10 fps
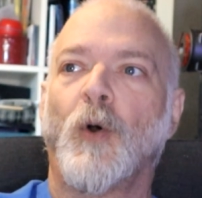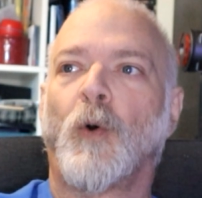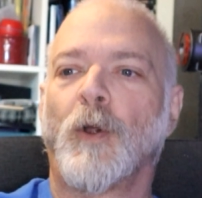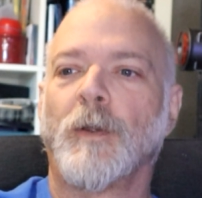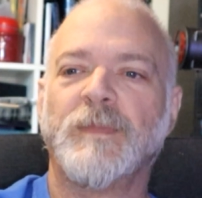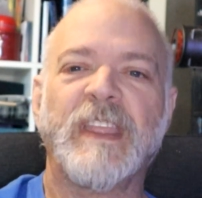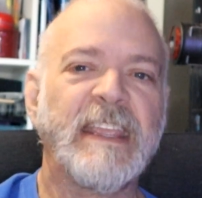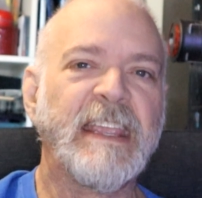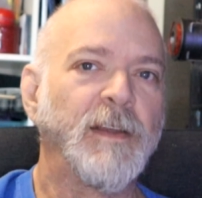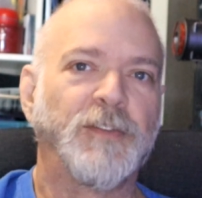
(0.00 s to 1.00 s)
or
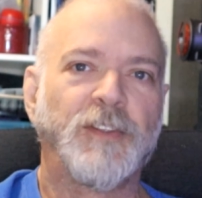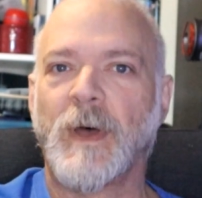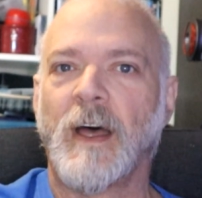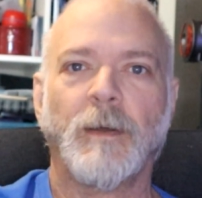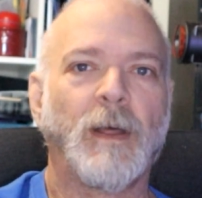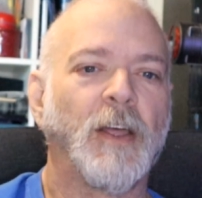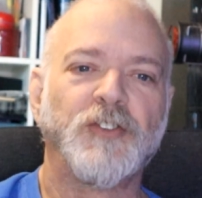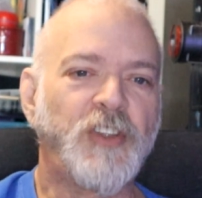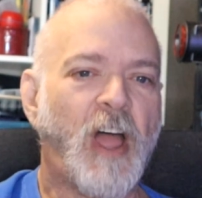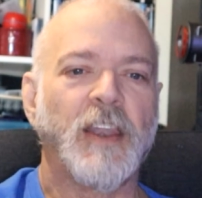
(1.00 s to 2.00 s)
gives them a
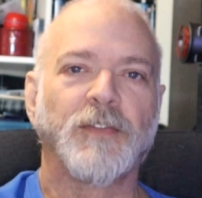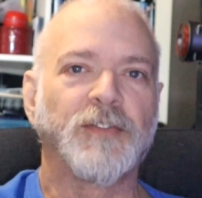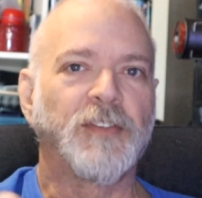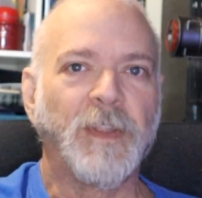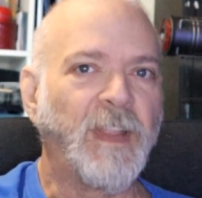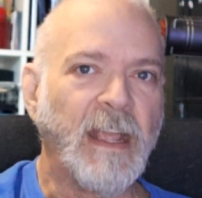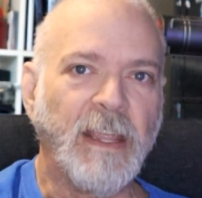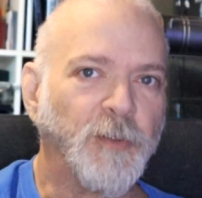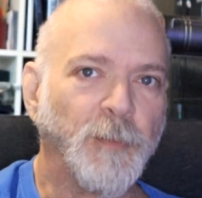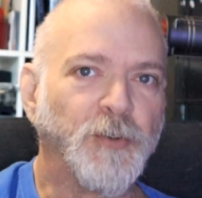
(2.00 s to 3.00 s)
shot of something that
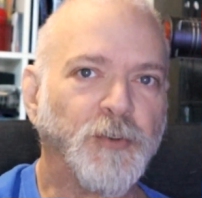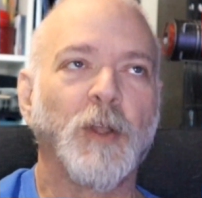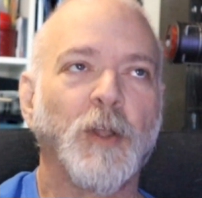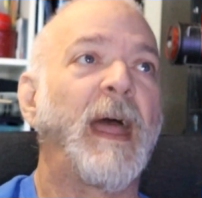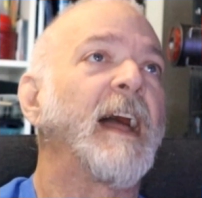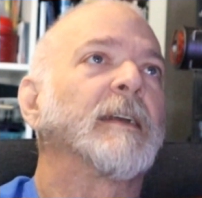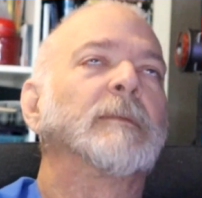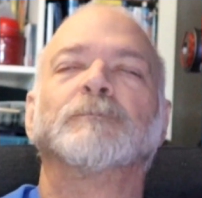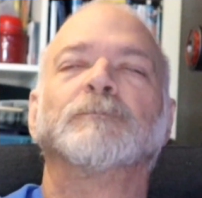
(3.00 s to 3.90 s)
gives them a shrug back.